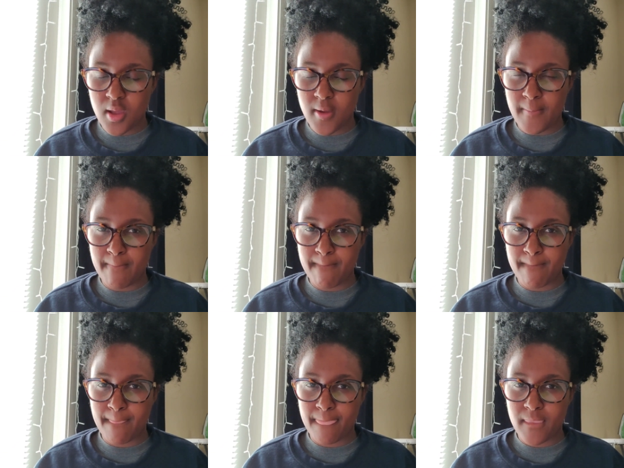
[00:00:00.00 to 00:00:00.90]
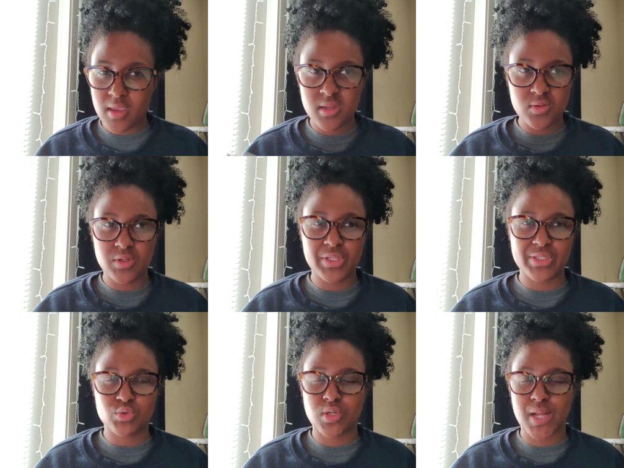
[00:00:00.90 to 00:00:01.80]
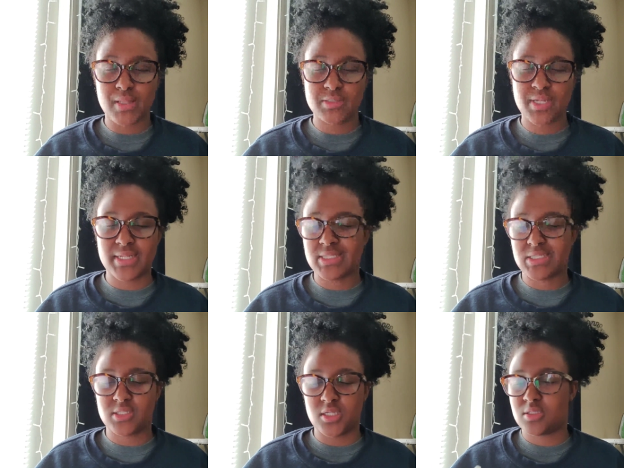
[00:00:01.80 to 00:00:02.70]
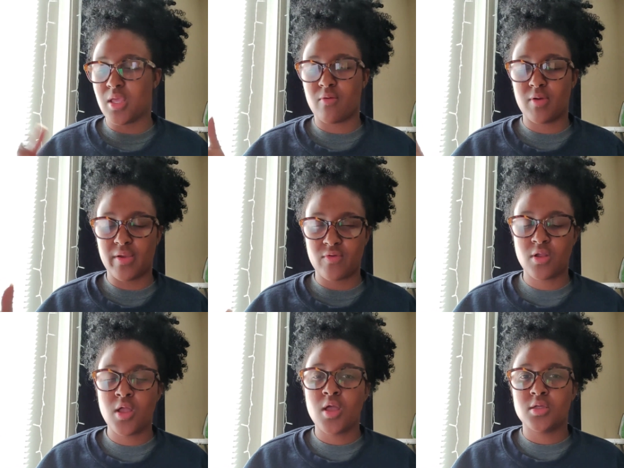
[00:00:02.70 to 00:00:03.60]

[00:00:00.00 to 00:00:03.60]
um and it's only like $12.96 like whatever